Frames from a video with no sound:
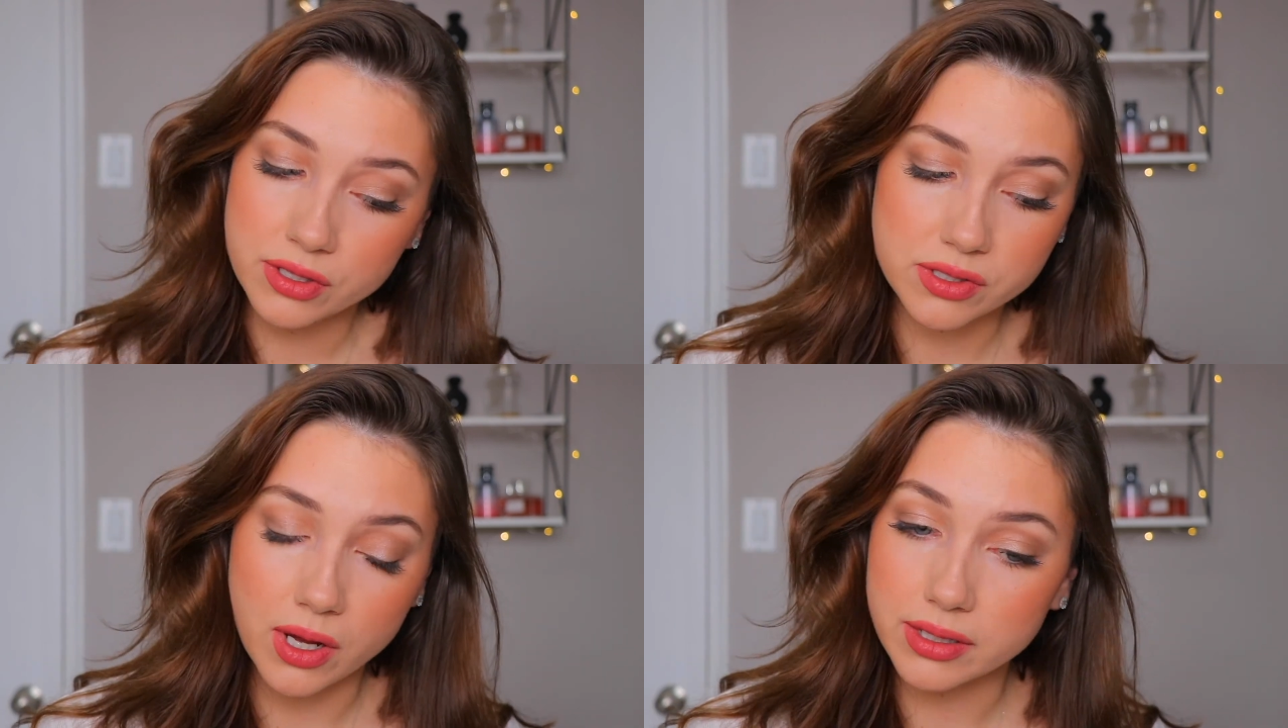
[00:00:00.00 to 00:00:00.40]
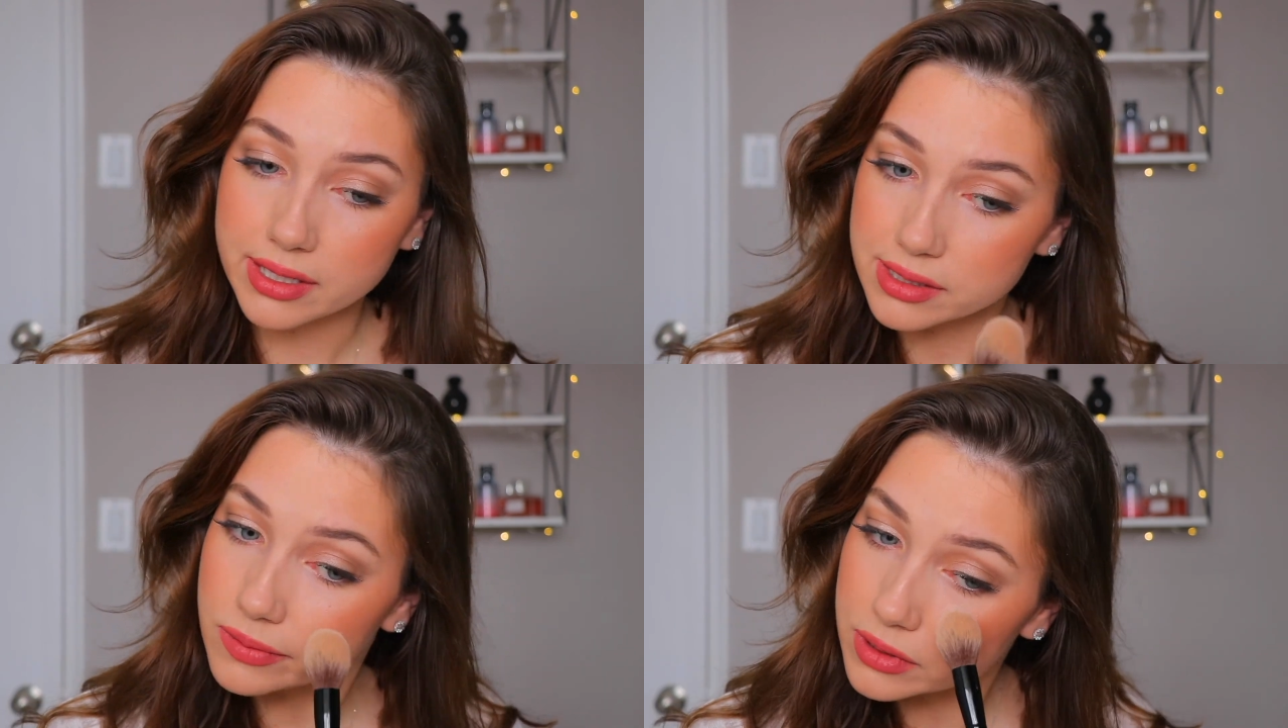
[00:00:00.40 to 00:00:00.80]
So I'll link
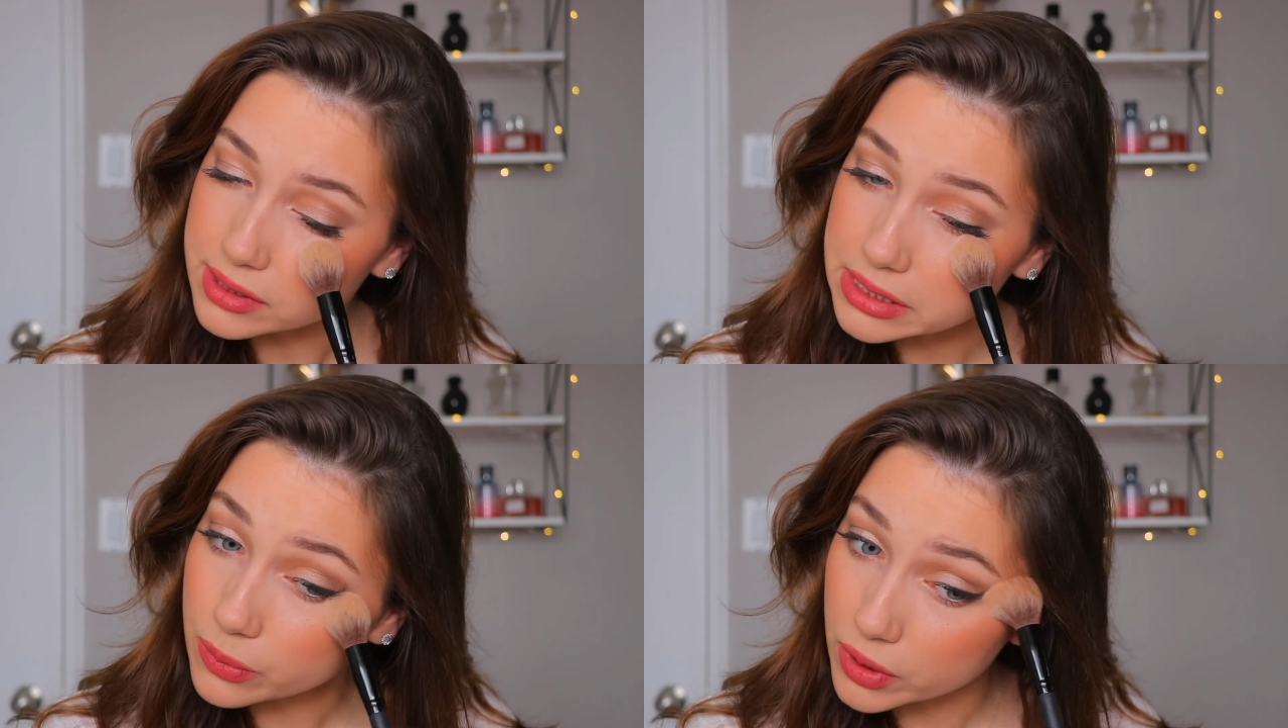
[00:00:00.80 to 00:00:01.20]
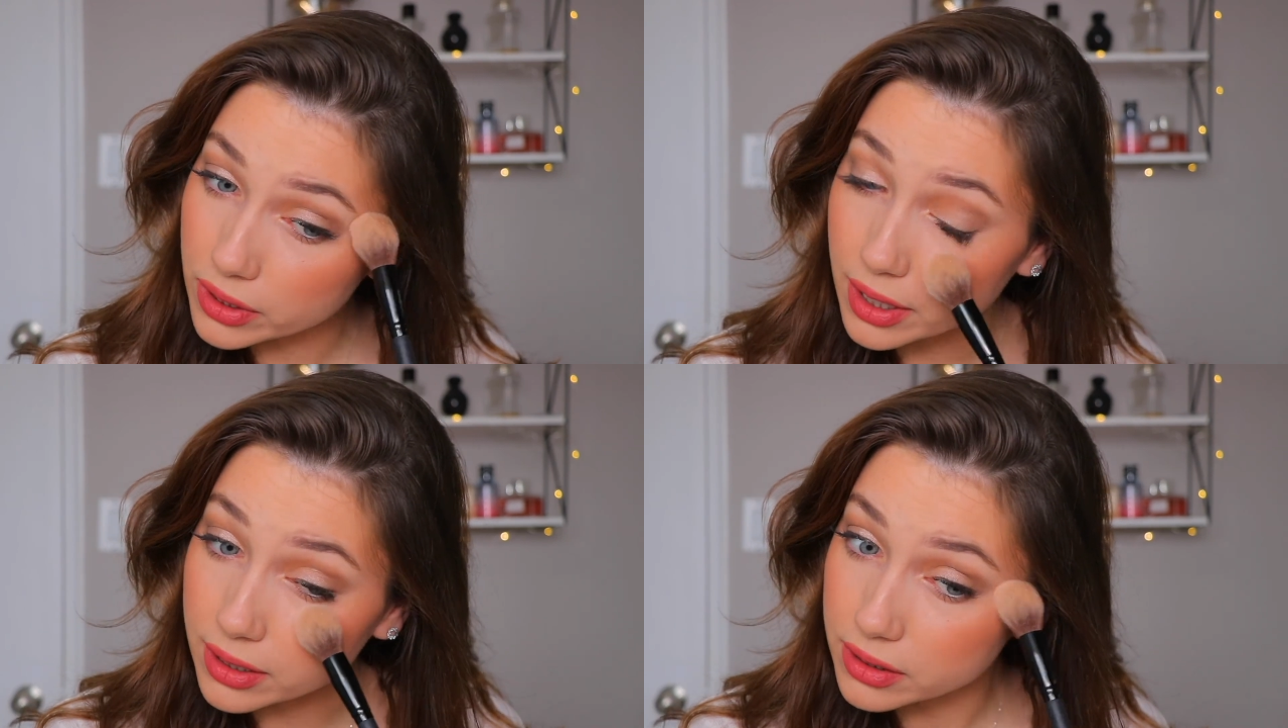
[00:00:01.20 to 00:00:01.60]
something similar.
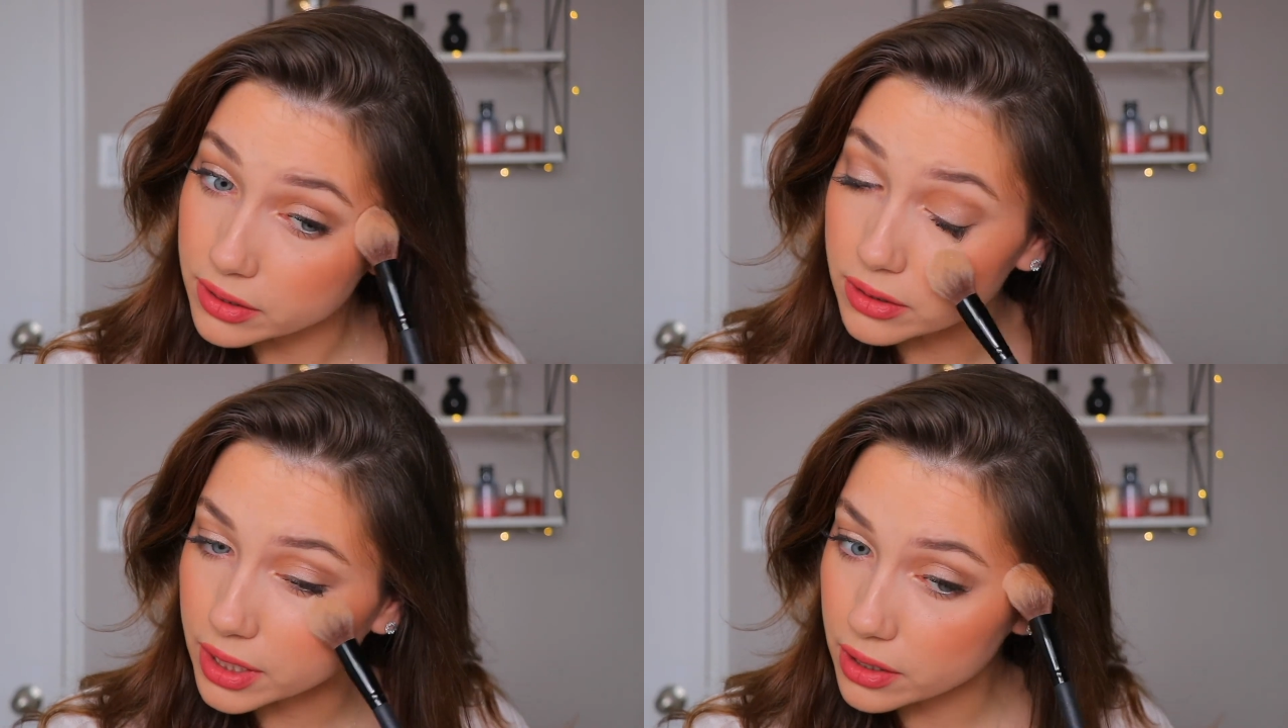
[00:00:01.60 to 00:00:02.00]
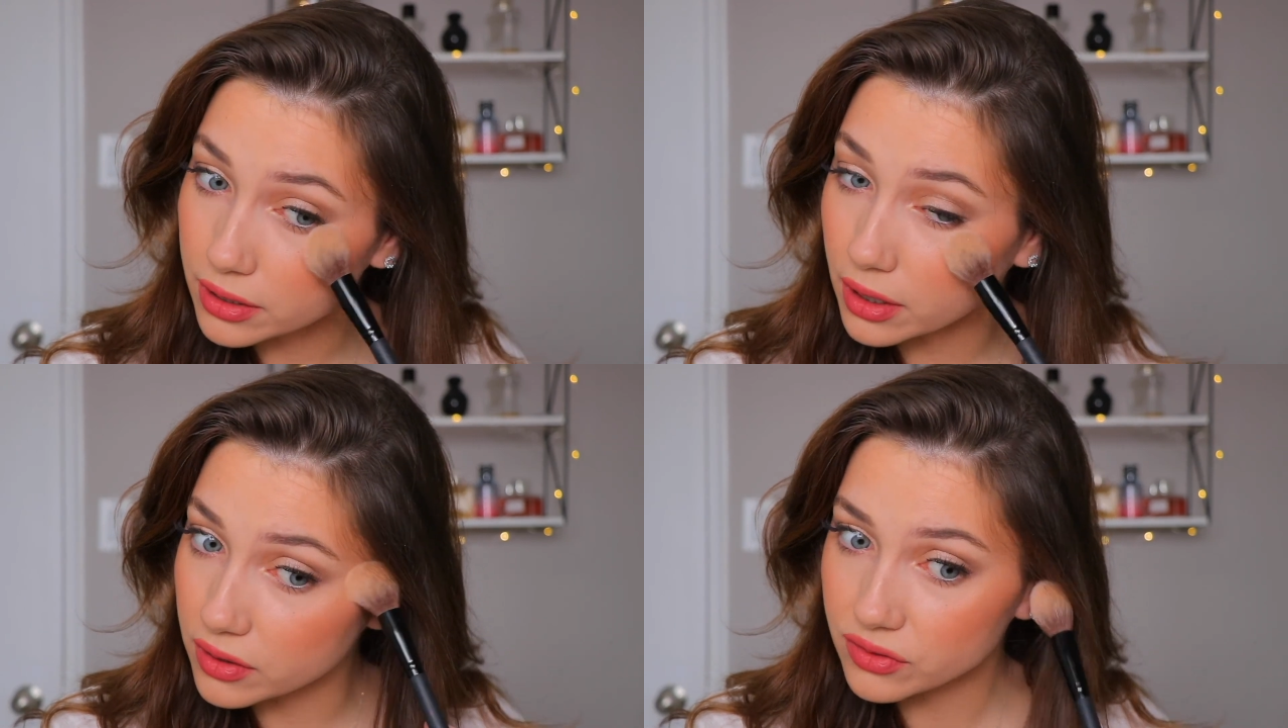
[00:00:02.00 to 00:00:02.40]
I literally could not